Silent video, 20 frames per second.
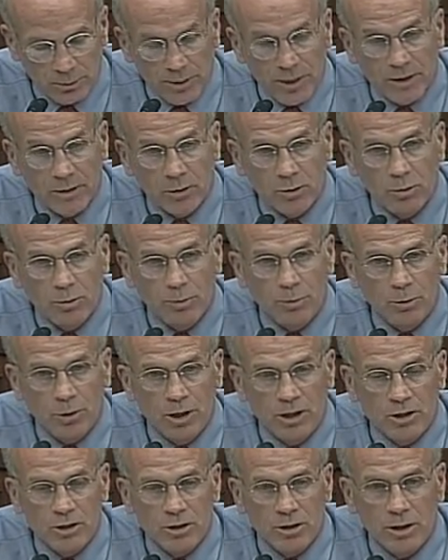by the
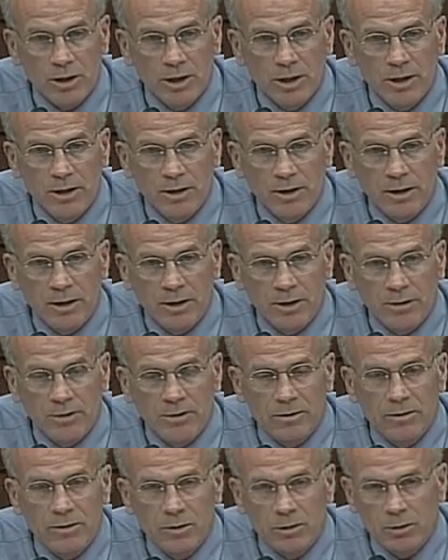corporation.
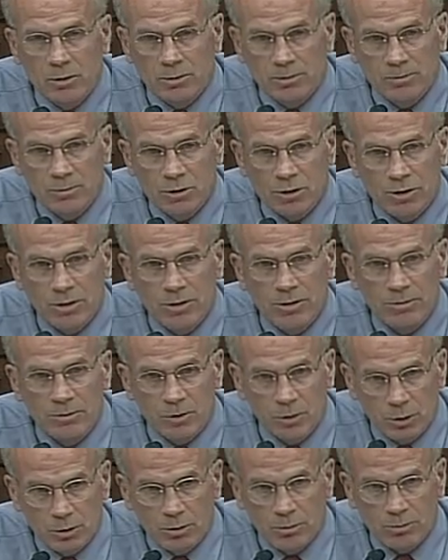In
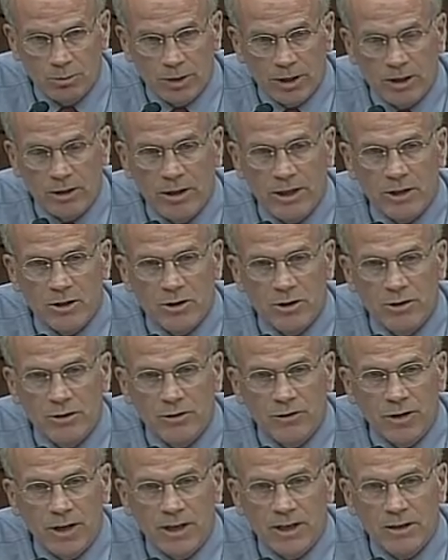your recollection,
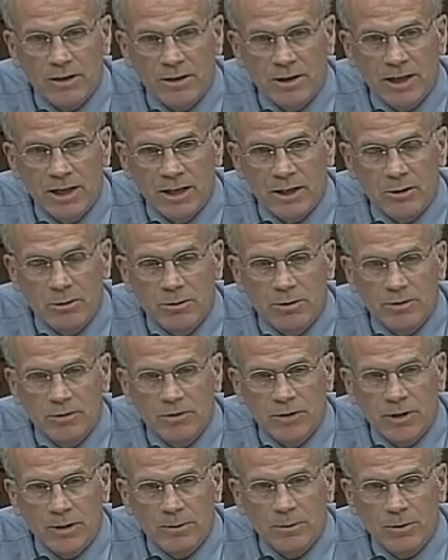is that an accurate
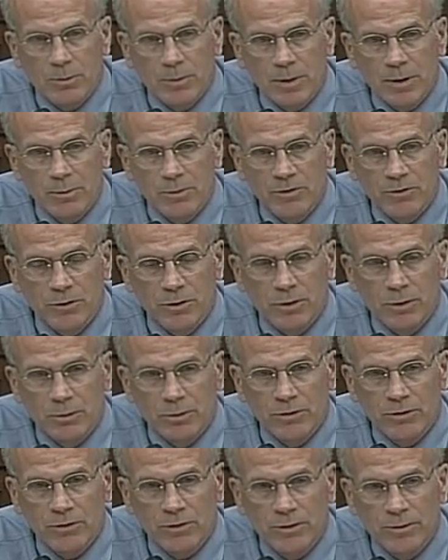statement by Mr.
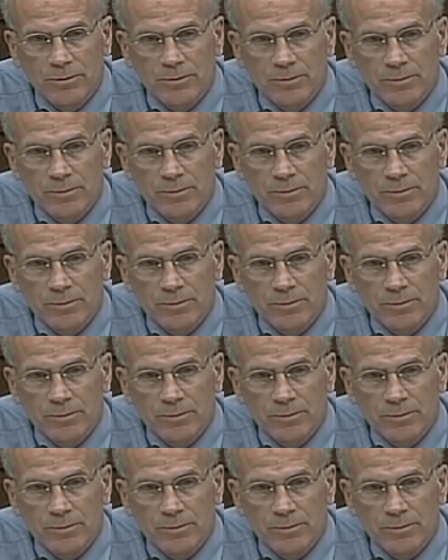Lewis?